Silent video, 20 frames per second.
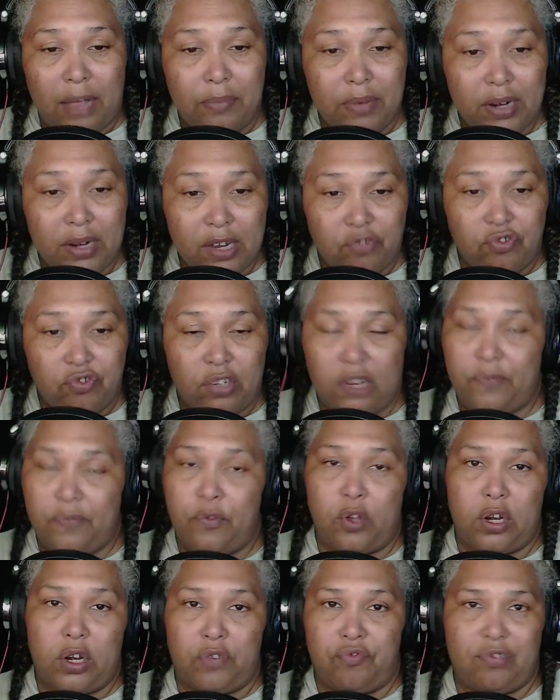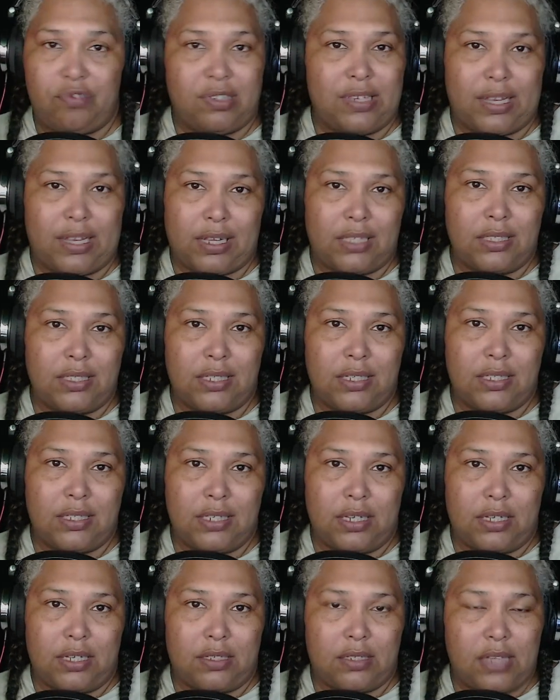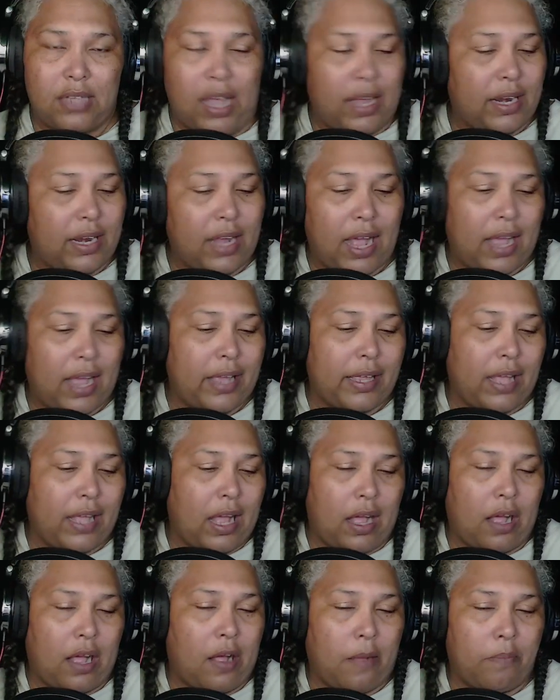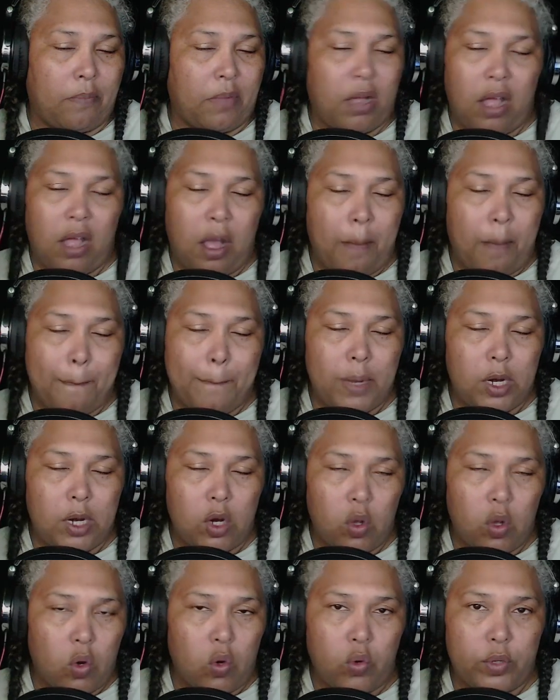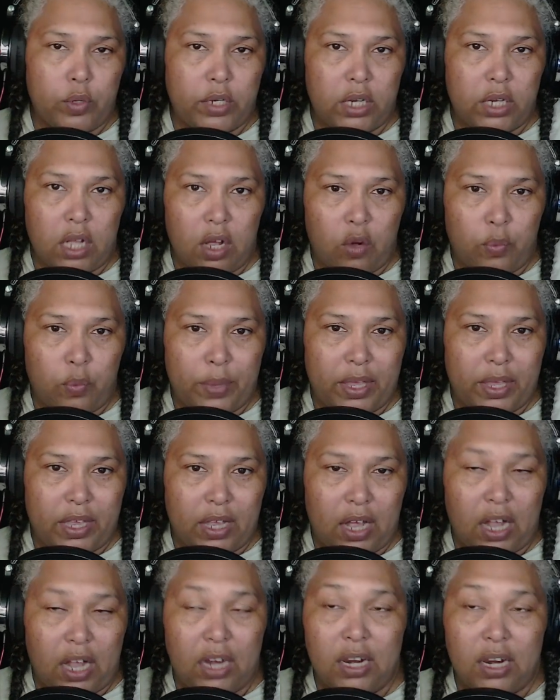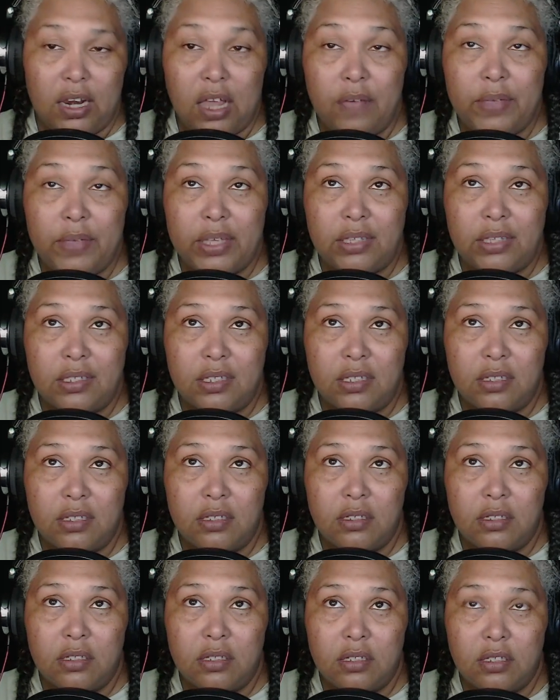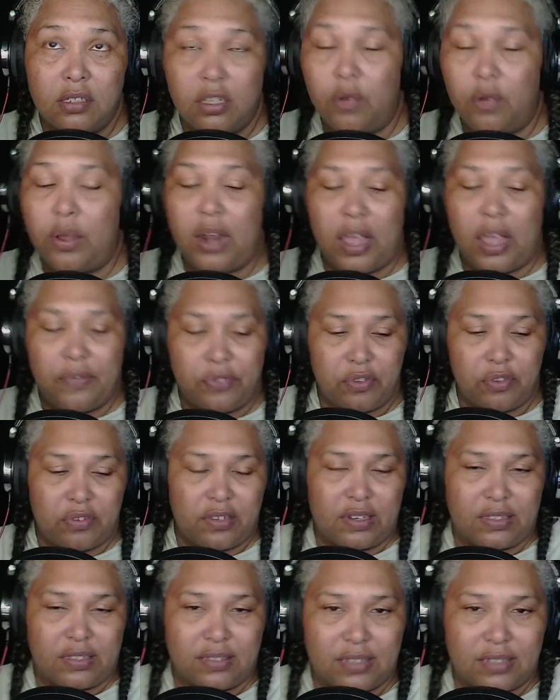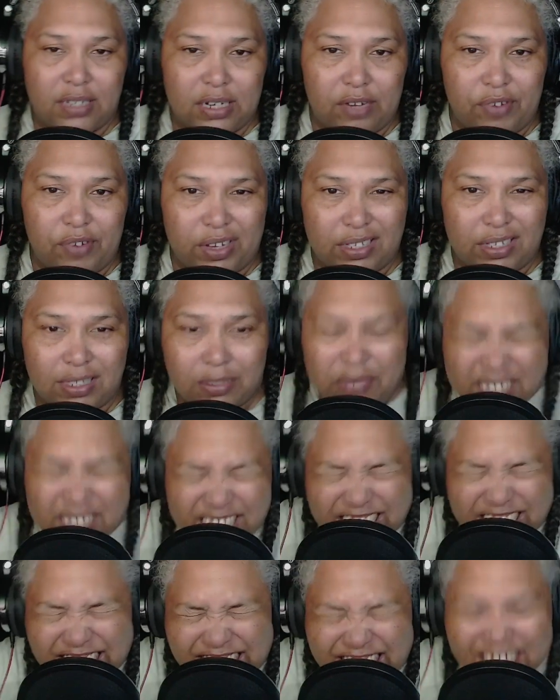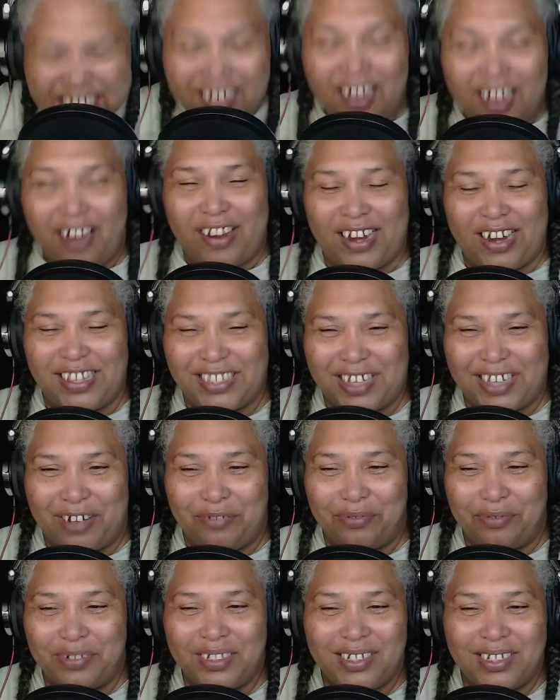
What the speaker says: literally 43 seconds into it and I am blown away. I love it. Now all I have to do is to listen to the lyrics. All right, let's go.